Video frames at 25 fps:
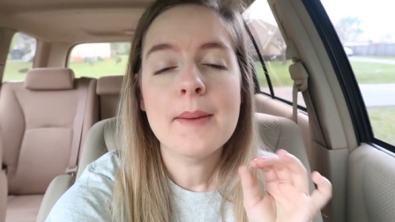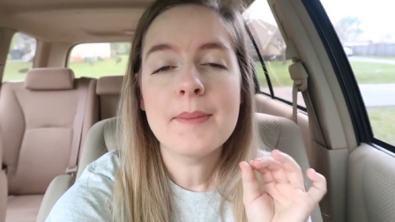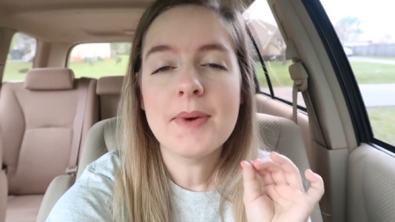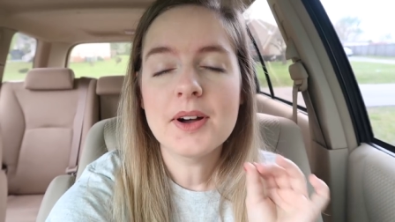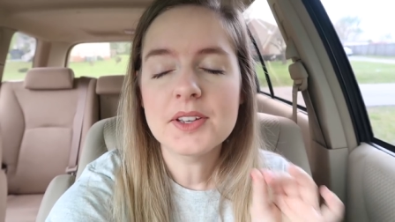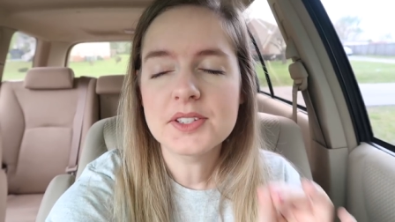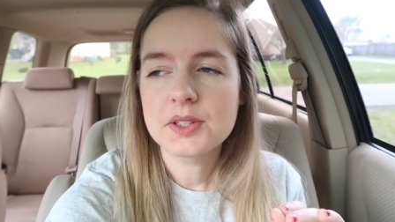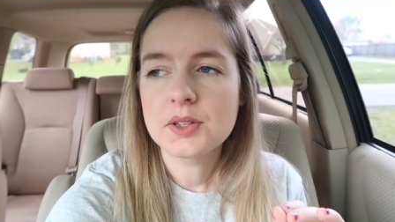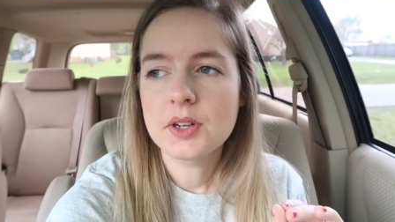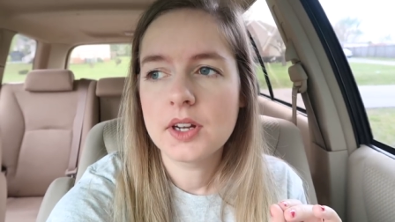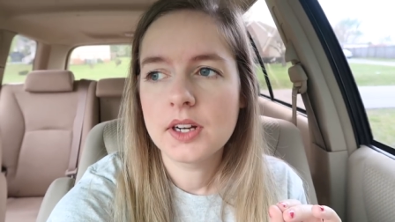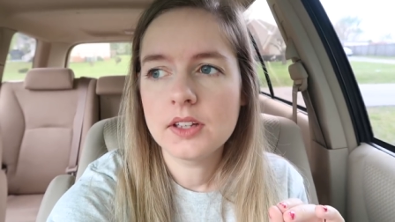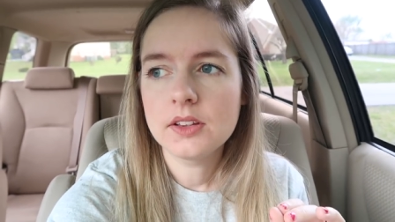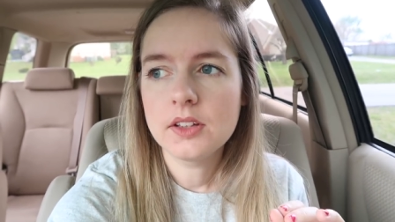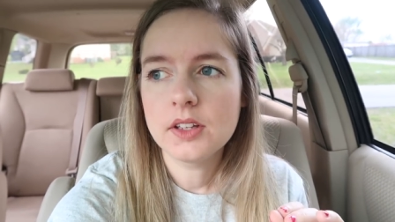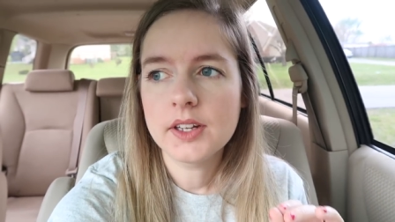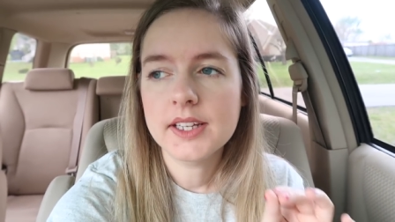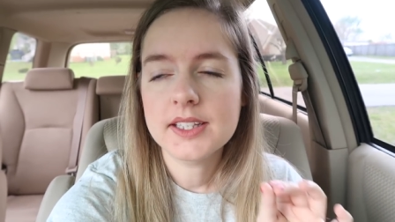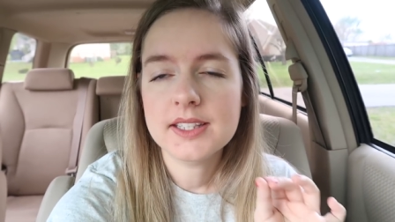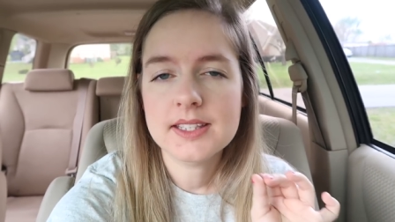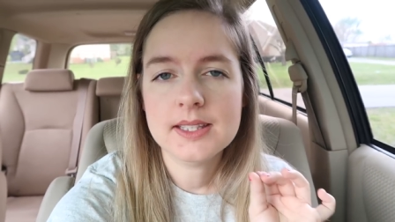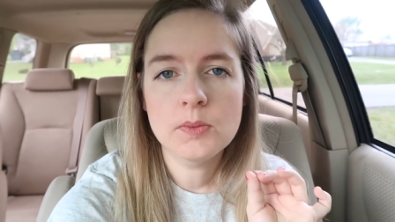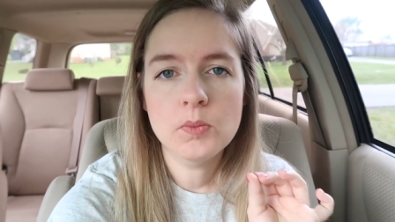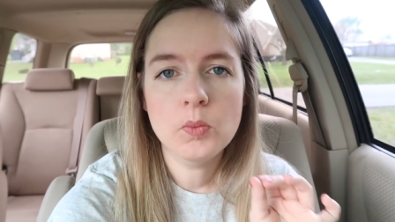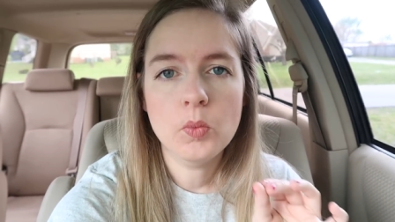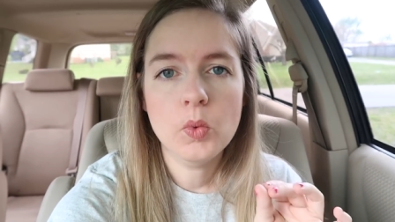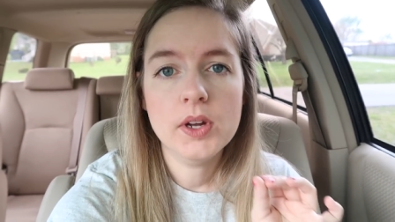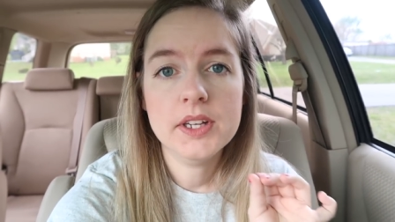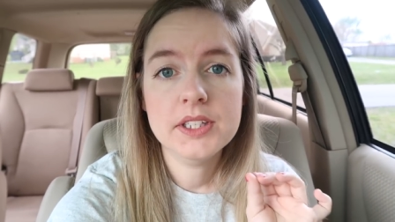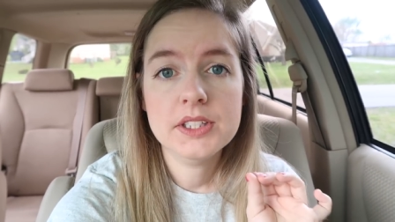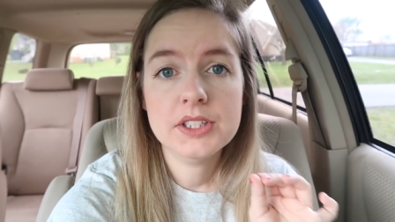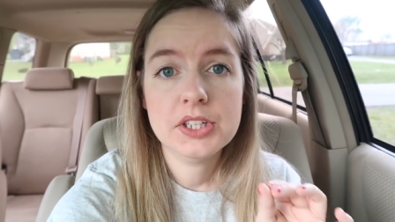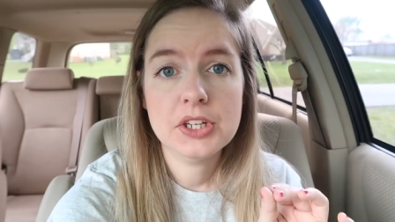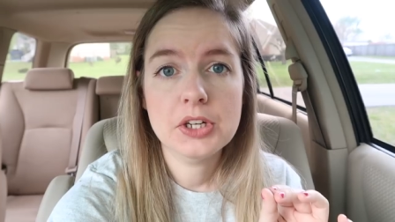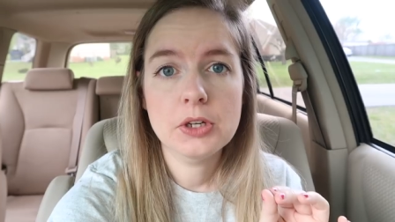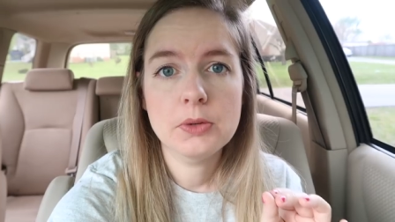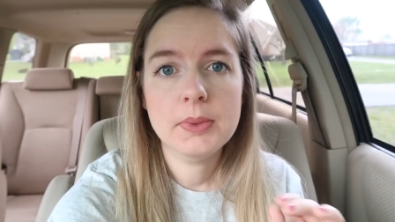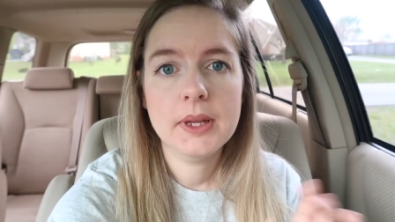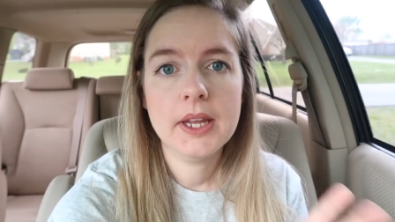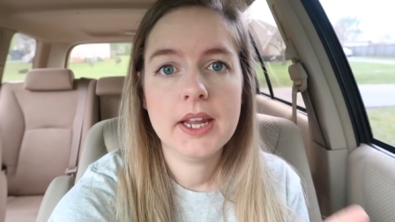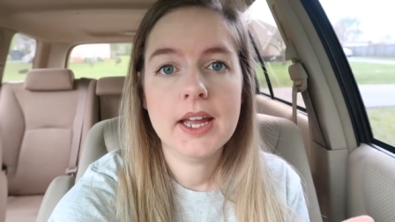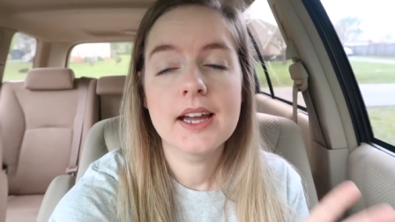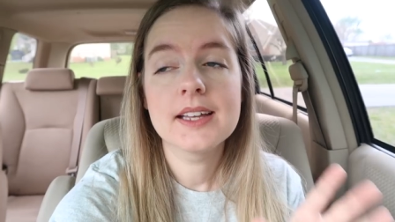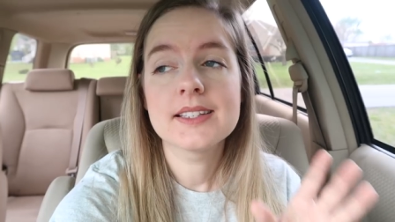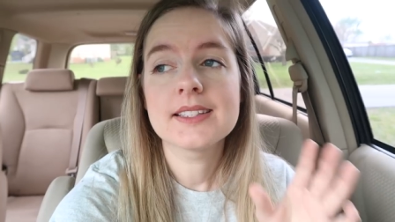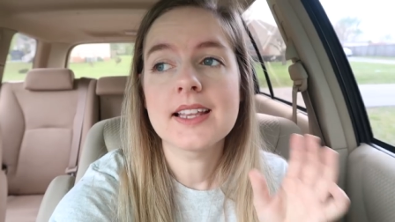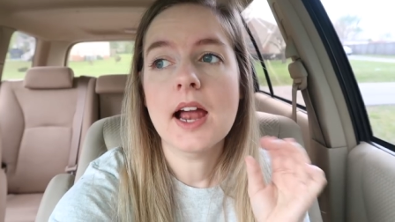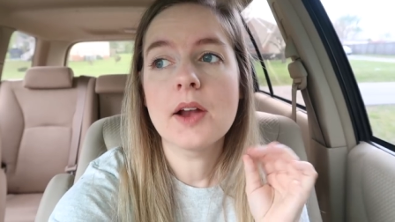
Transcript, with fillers: I'm also going to look at some wood too because